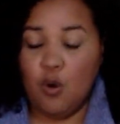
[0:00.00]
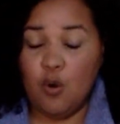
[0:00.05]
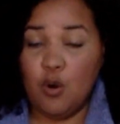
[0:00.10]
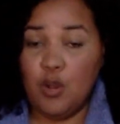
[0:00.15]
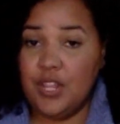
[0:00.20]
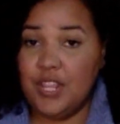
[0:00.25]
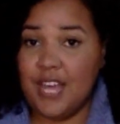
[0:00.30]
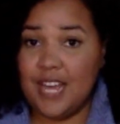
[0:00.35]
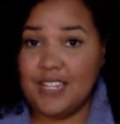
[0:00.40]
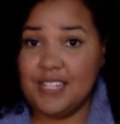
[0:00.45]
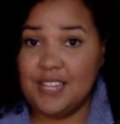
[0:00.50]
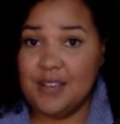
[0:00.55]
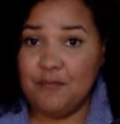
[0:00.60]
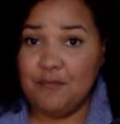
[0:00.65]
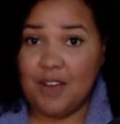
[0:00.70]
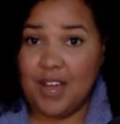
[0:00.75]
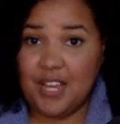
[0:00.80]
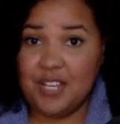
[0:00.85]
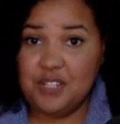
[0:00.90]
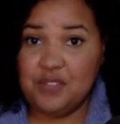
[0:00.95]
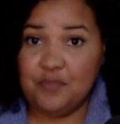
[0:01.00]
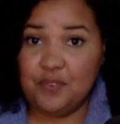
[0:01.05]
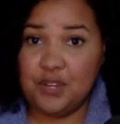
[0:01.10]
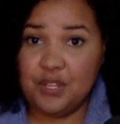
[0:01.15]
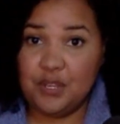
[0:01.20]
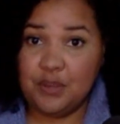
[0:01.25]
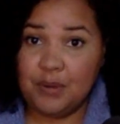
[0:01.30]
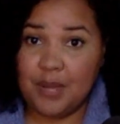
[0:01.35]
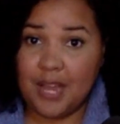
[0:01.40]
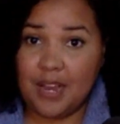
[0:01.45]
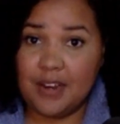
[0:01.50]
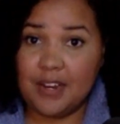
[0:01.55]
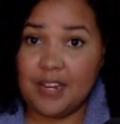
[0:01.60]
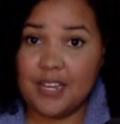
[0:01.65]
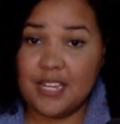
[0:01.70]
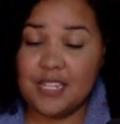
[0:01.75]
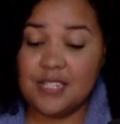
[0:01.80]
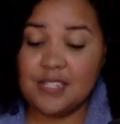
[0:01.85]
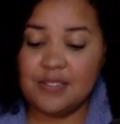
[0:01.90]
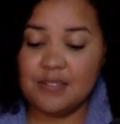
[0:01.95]
Or that's advice for you,
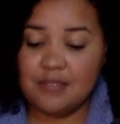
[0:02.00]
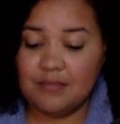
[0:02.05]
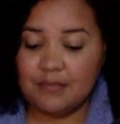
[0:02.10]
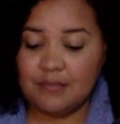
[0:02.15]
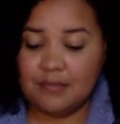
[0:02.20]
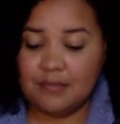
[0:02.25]
Aries.